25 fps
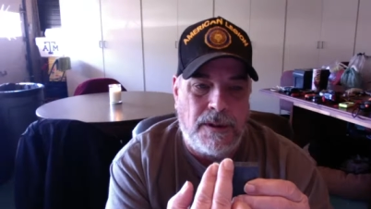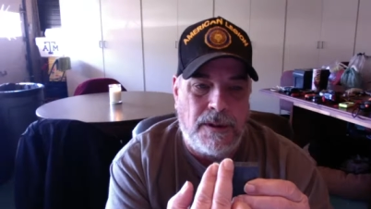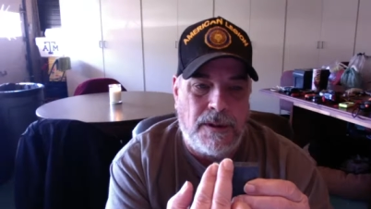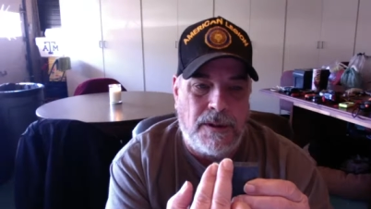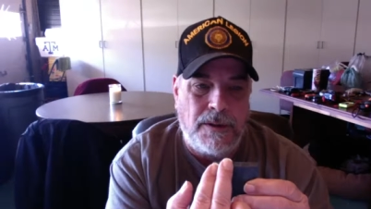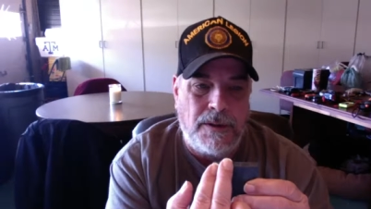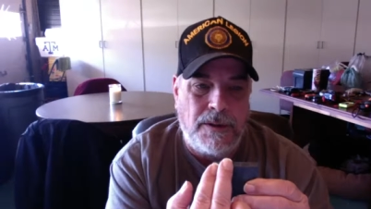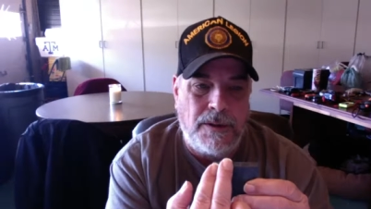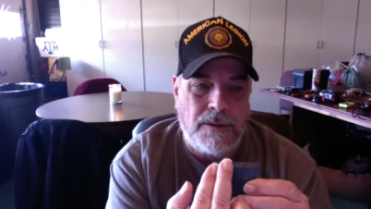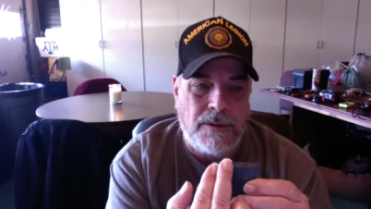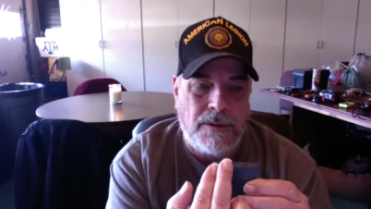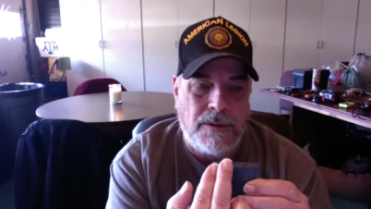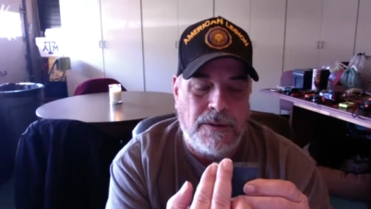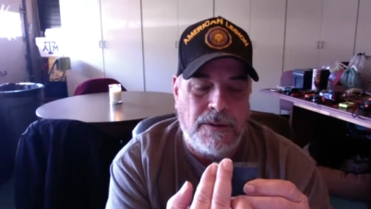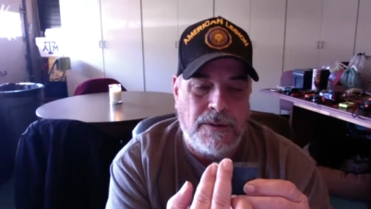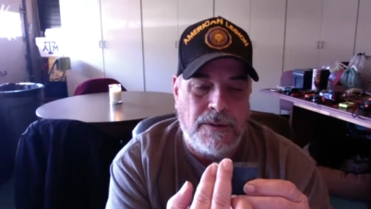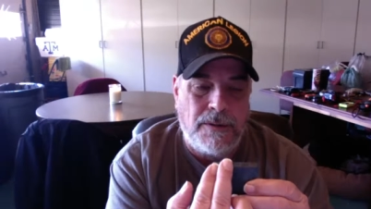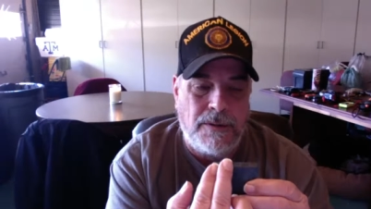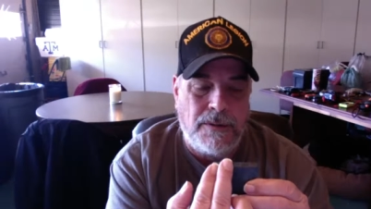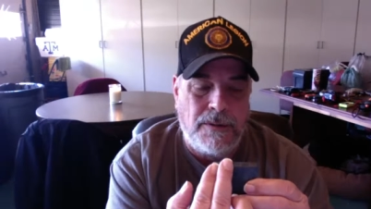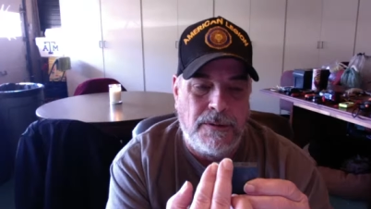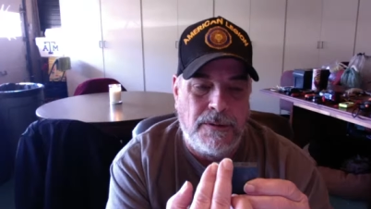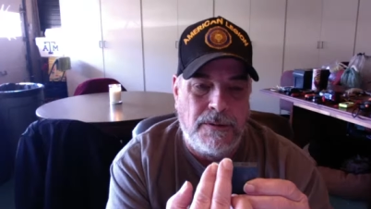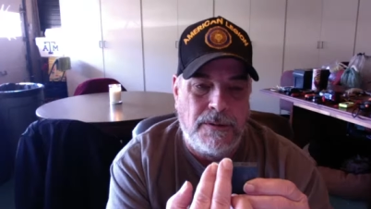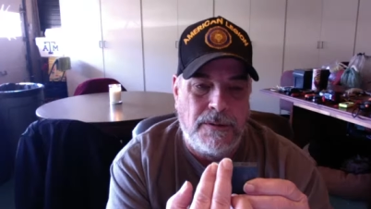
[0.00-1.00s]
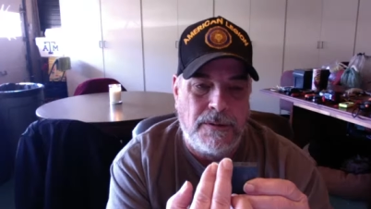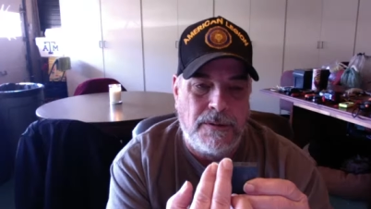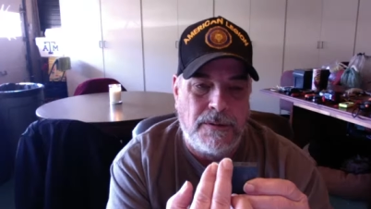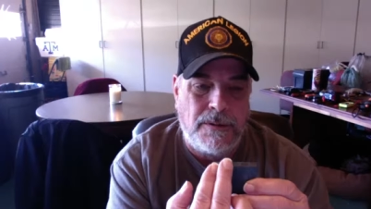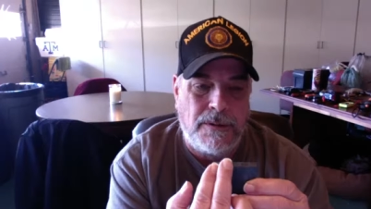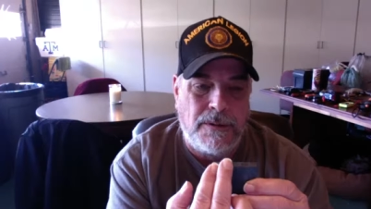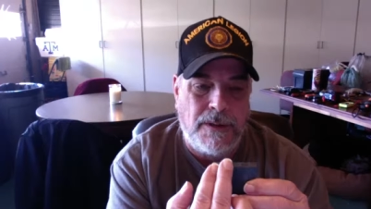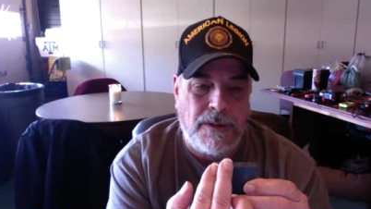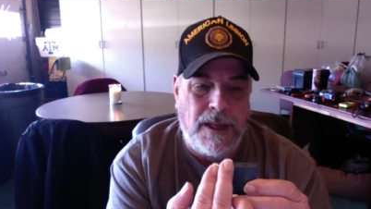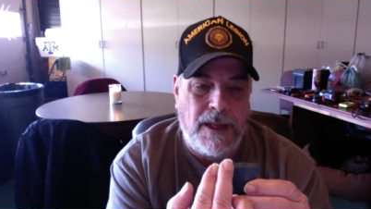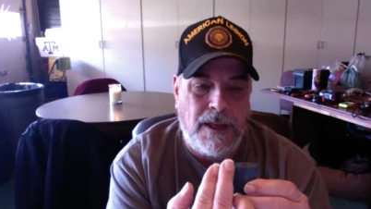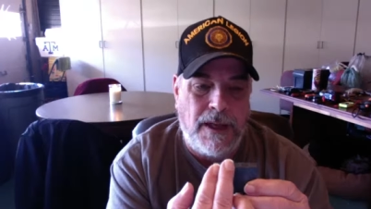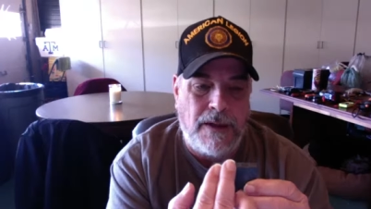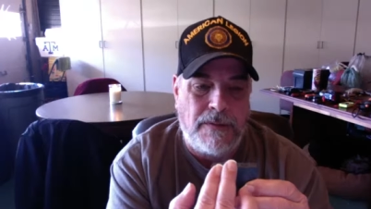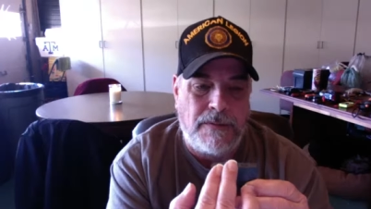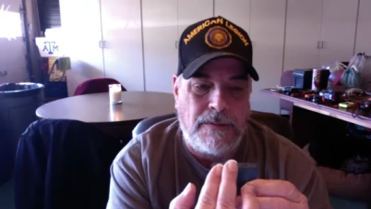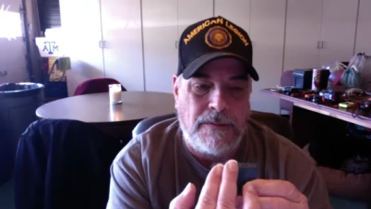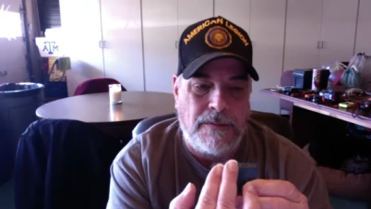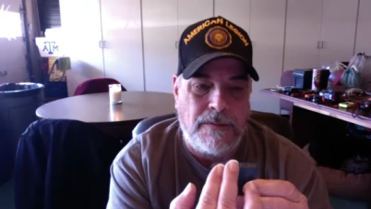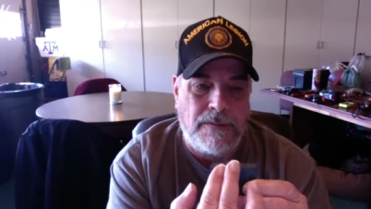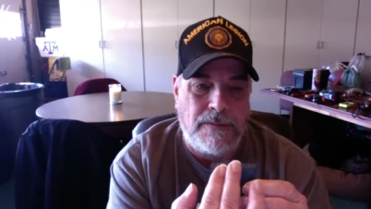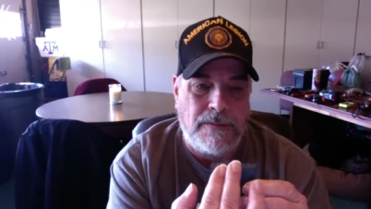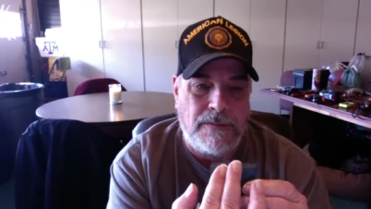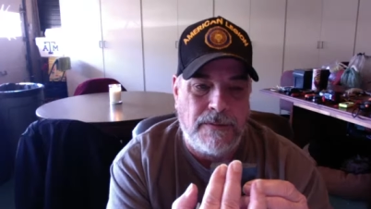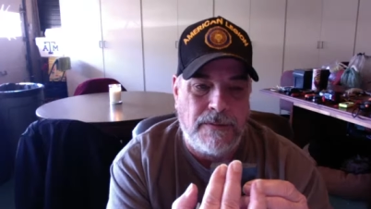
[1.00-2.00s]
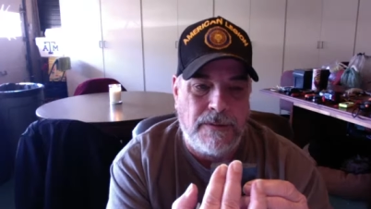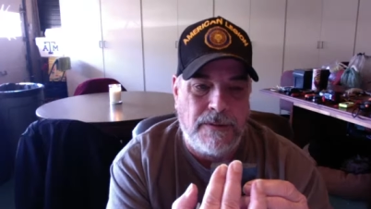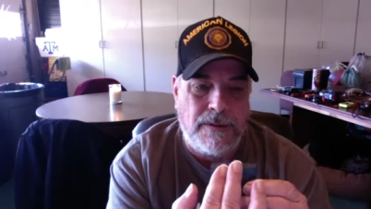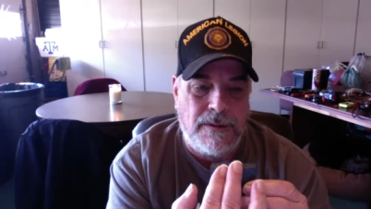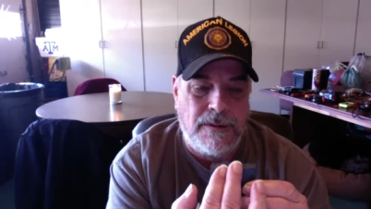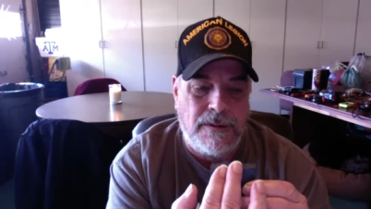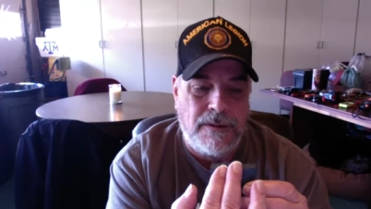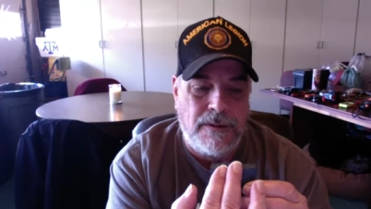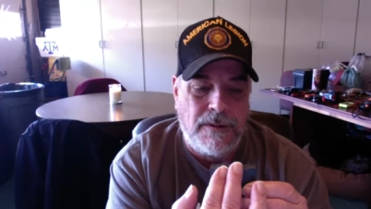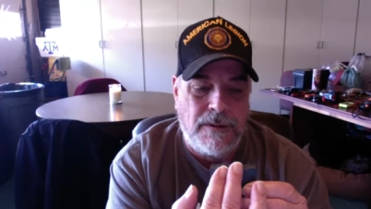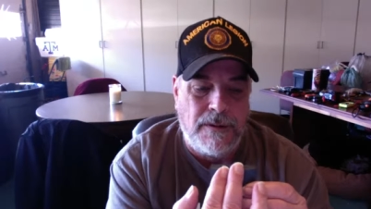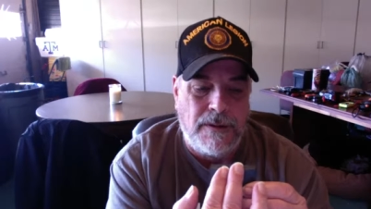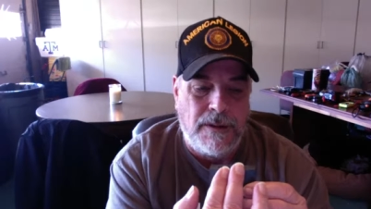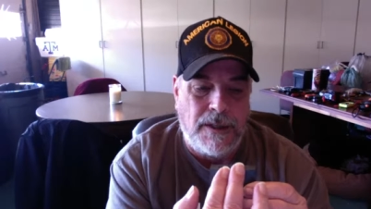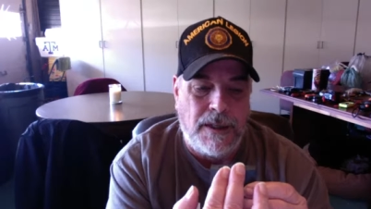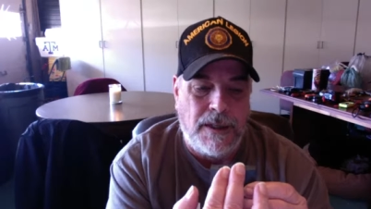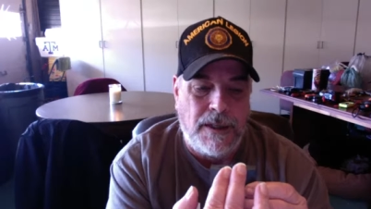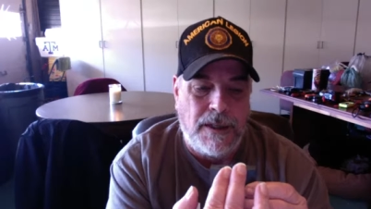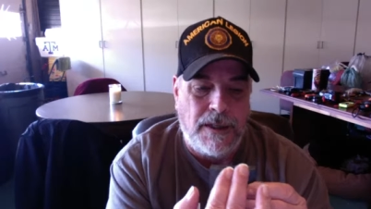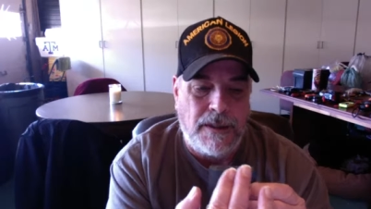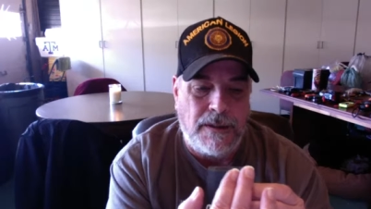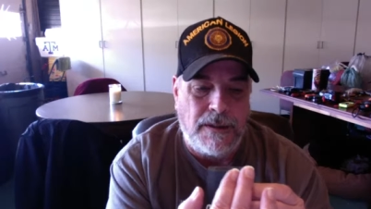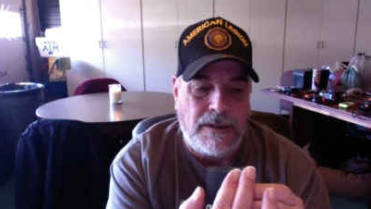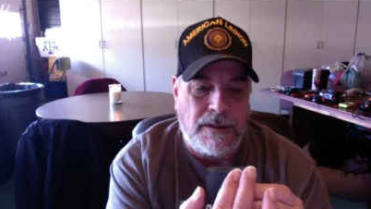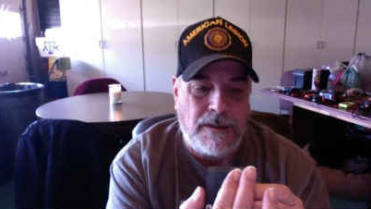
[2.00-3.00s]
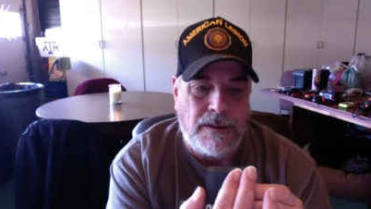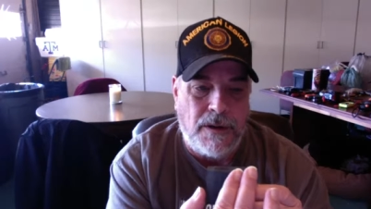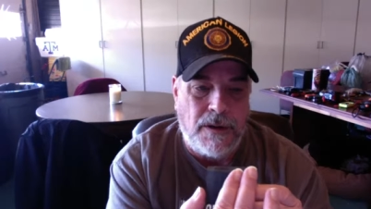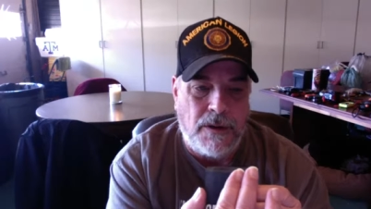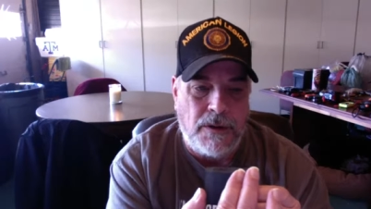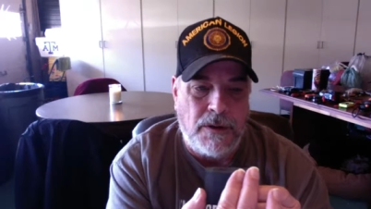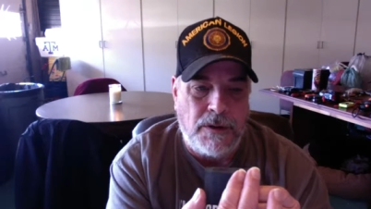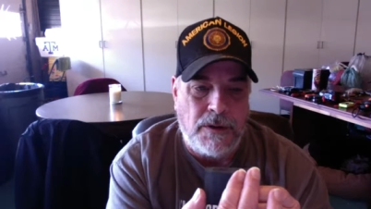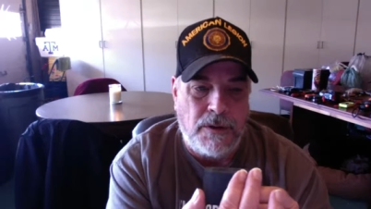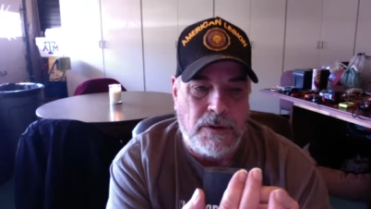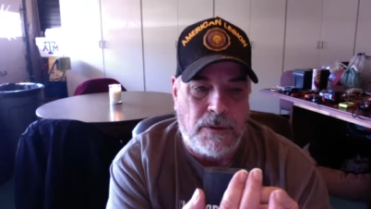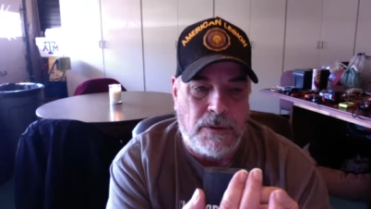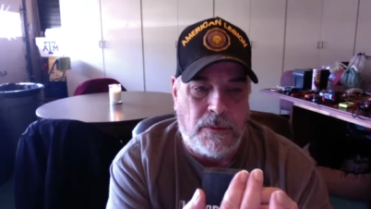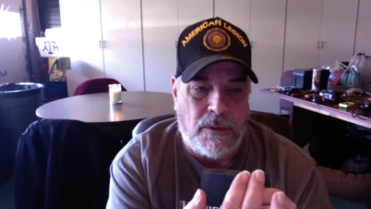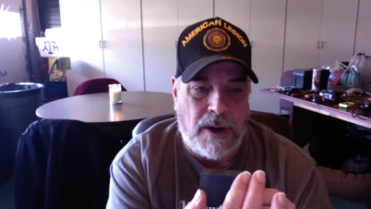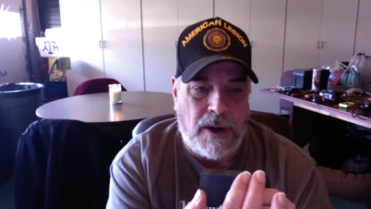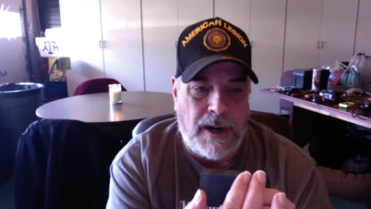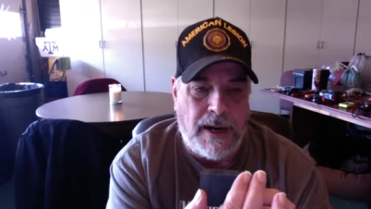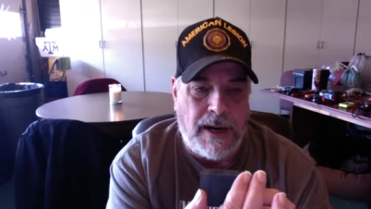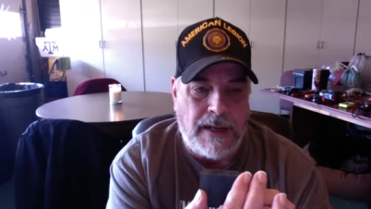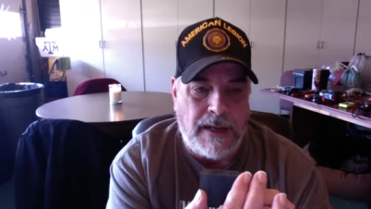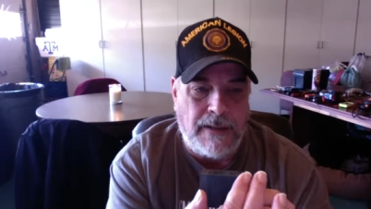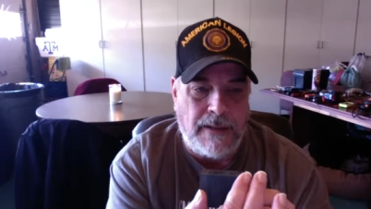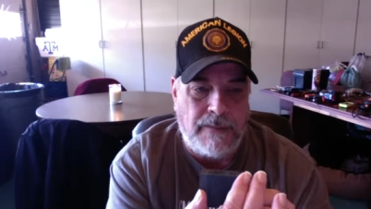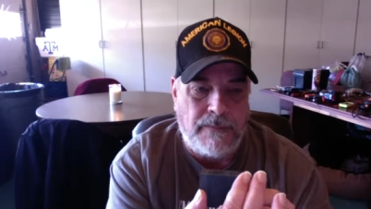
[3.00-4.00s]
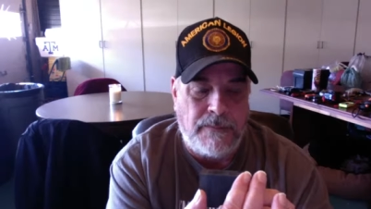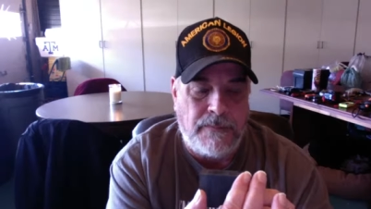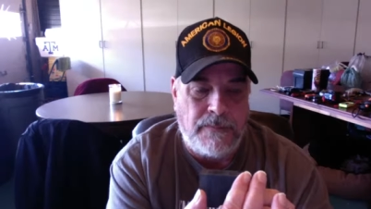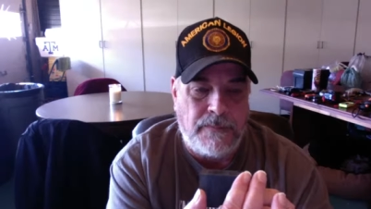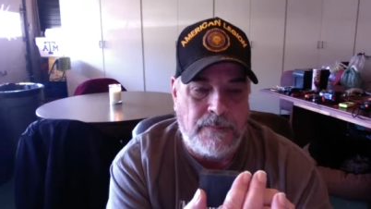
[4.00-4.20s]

your left and go to the right,